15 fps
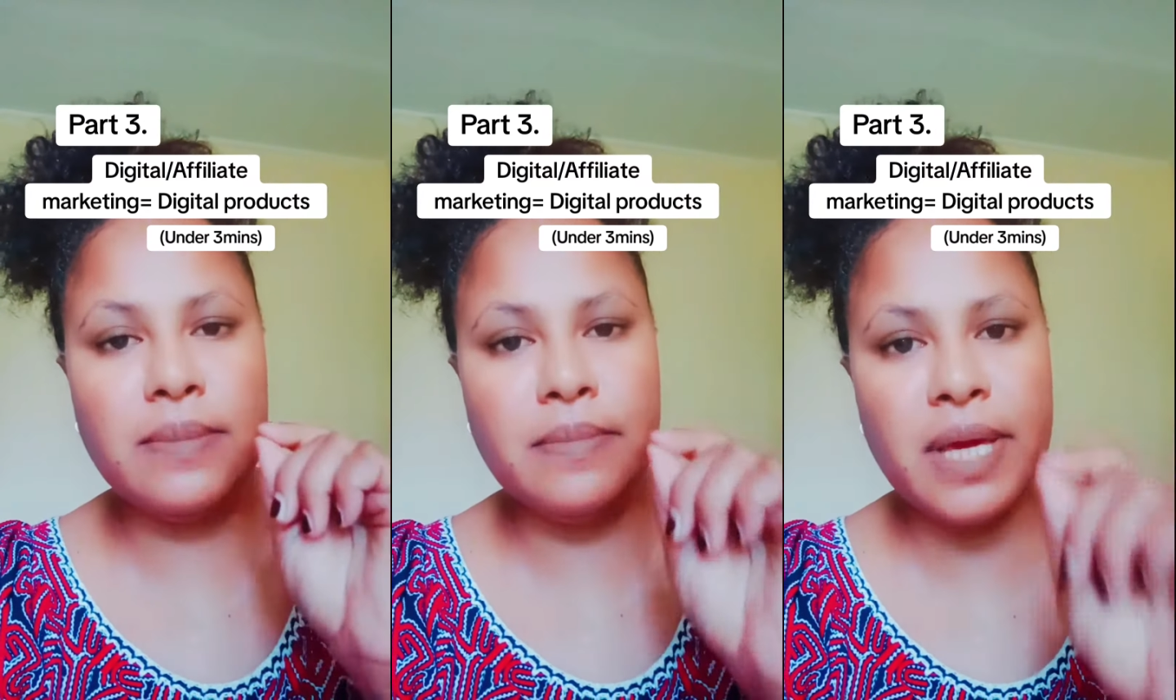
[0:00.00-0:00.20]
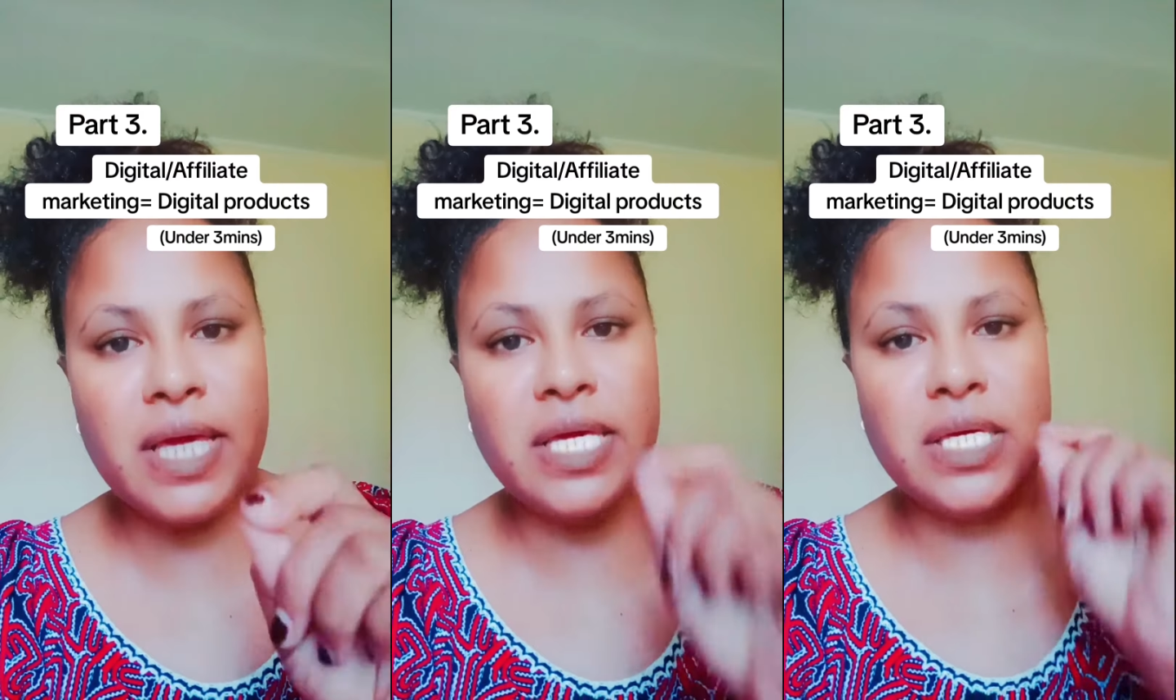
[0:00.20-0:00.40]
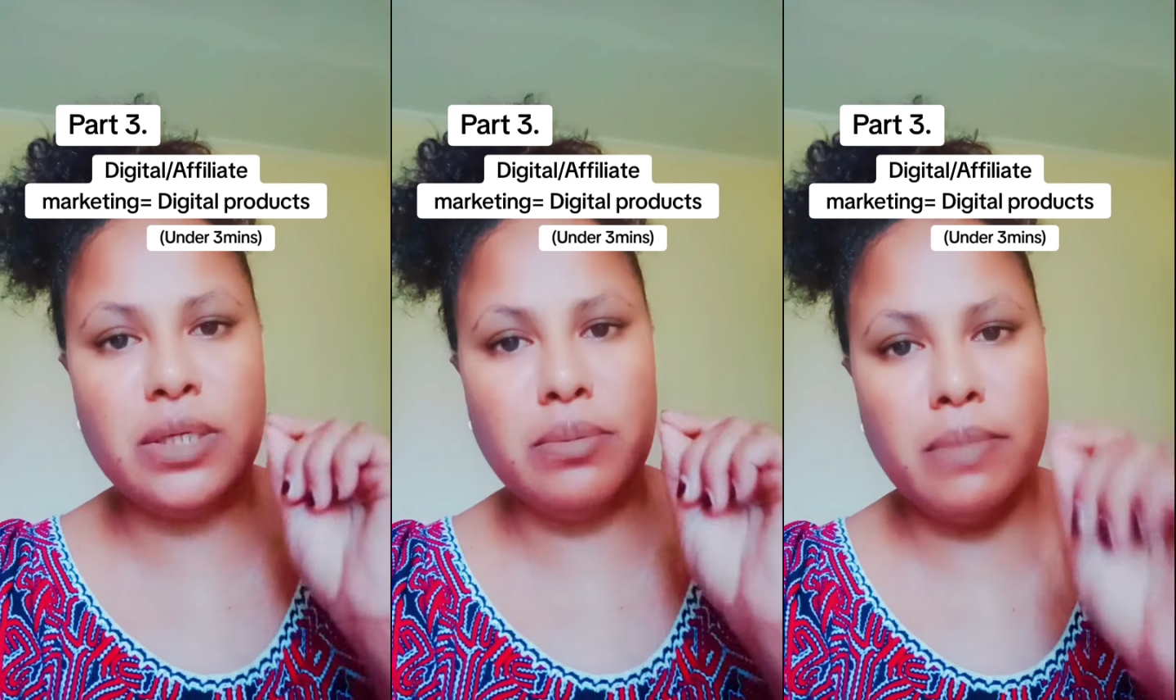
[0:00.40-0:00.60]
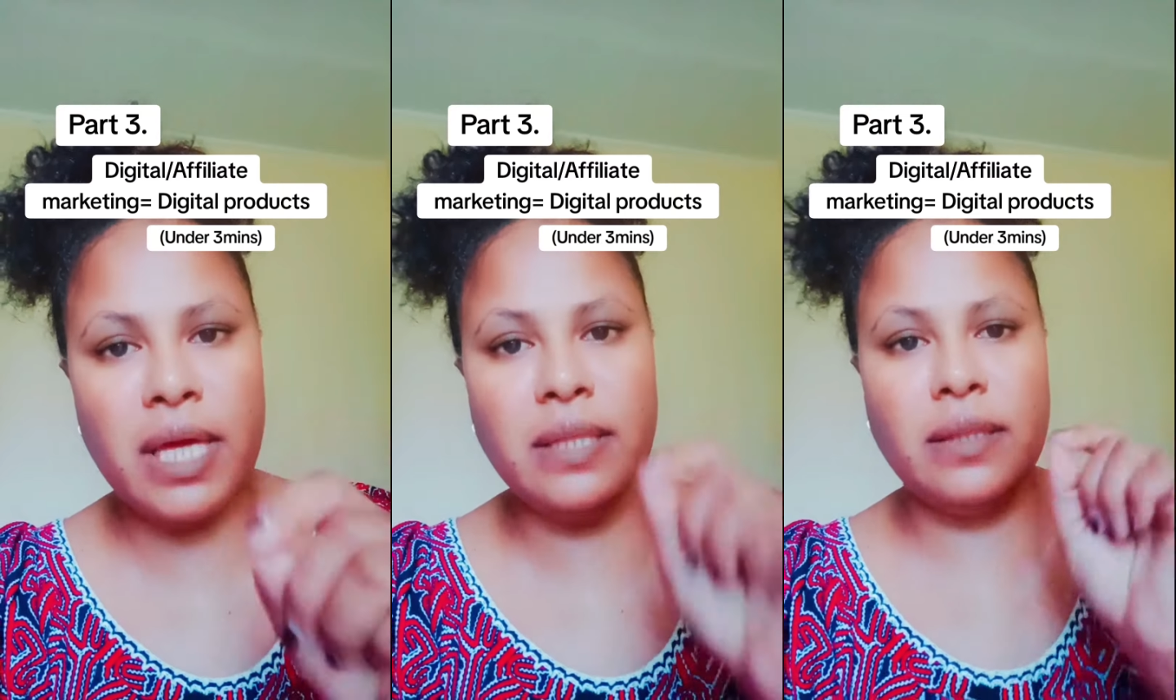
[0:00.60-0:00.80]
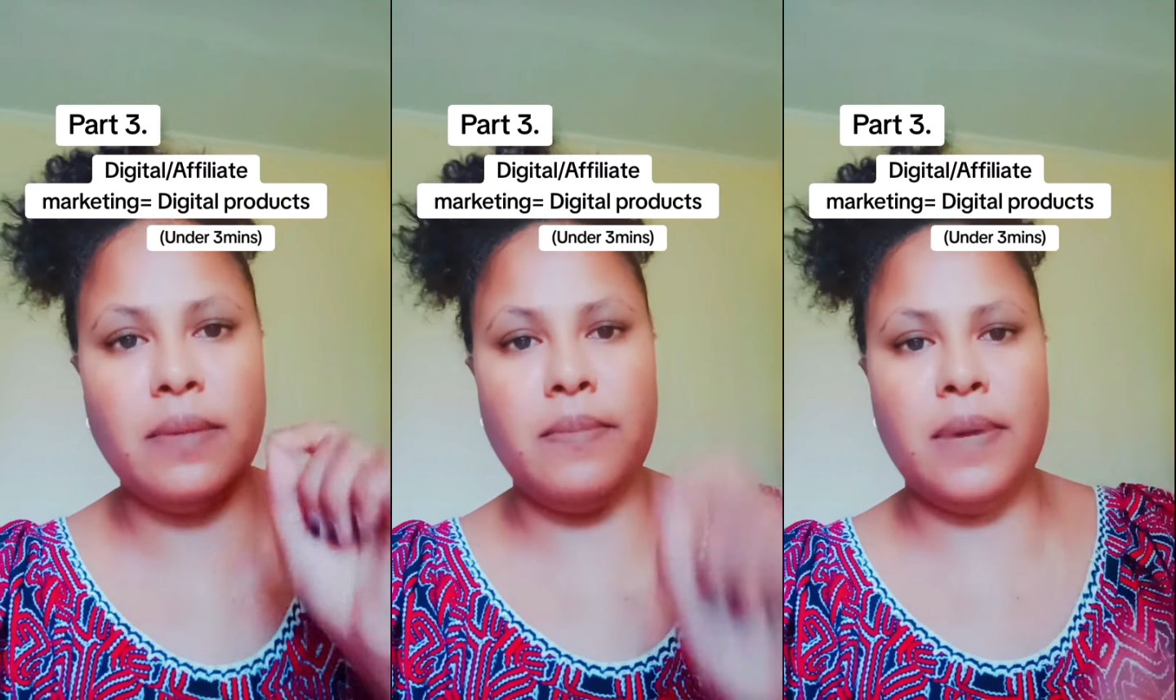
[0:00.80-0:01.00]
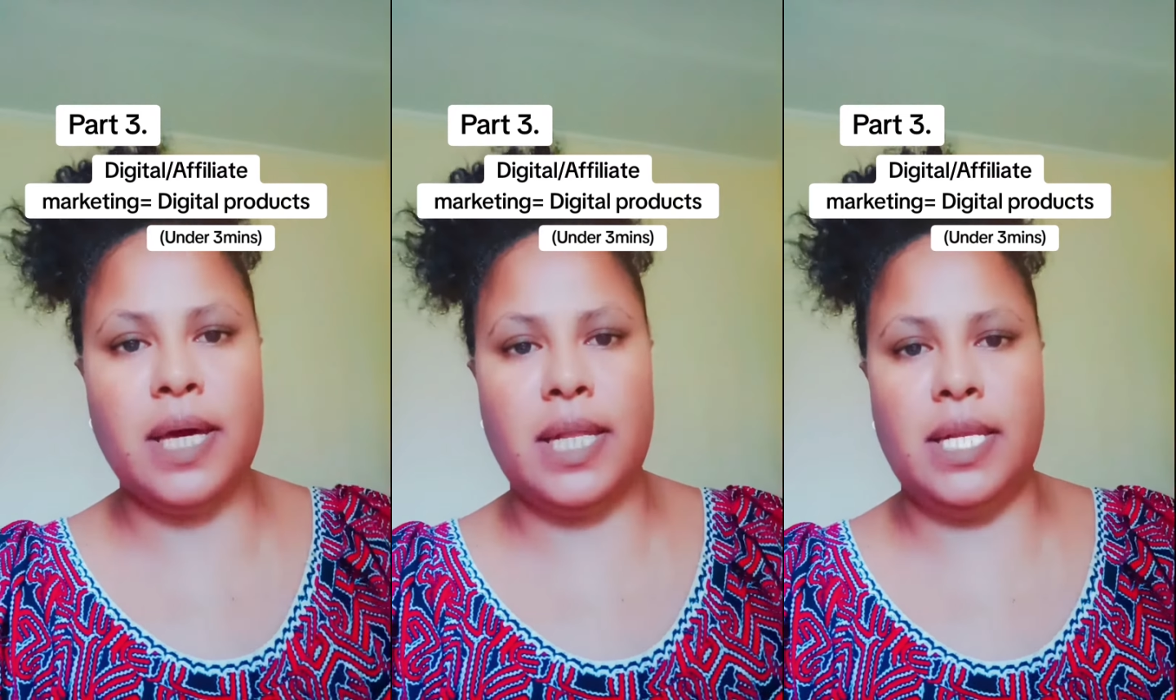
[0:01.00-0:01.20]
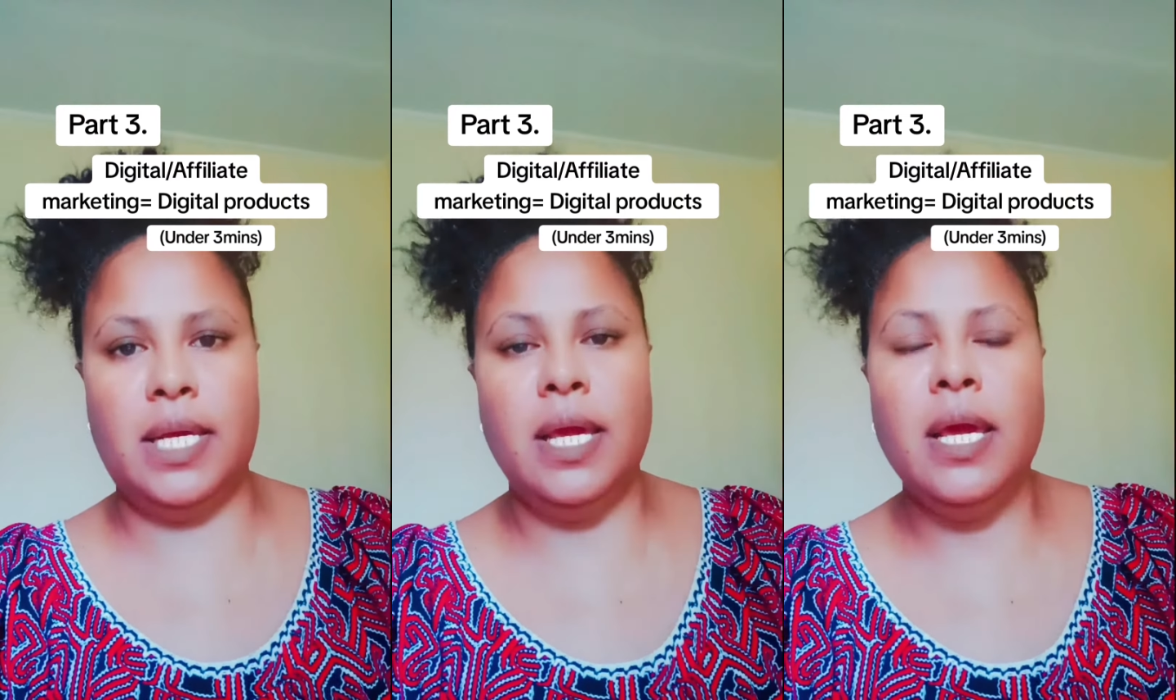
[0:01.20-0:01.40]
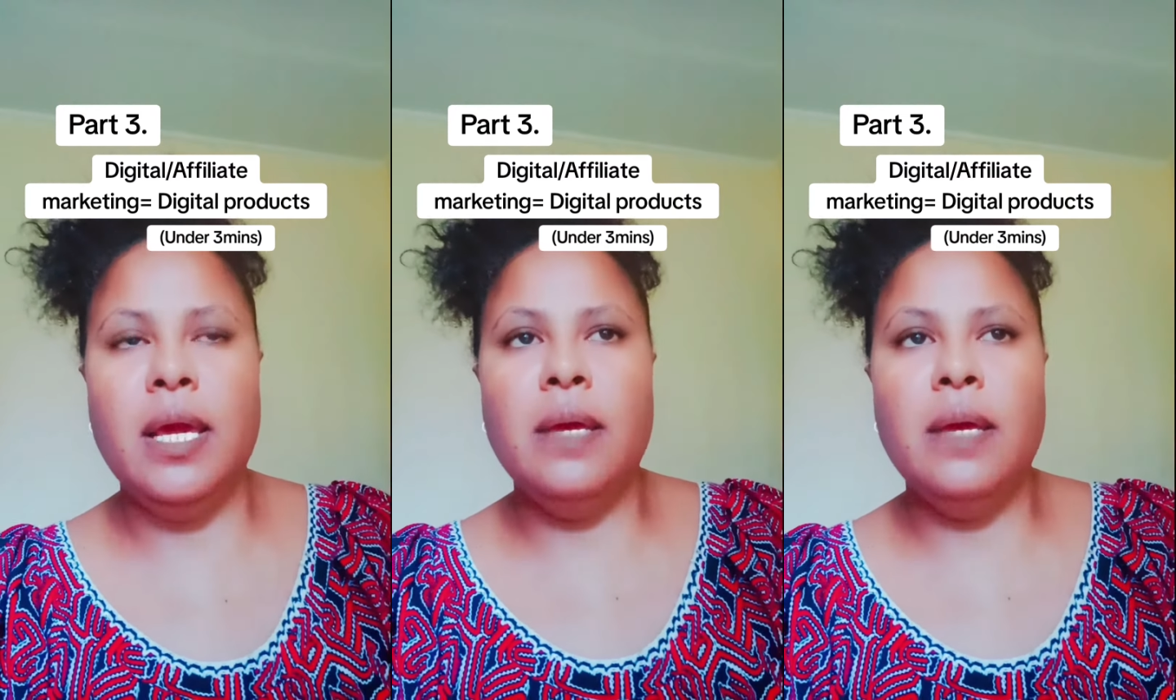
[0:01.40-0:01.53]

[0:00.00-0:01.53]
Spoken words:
make you make the money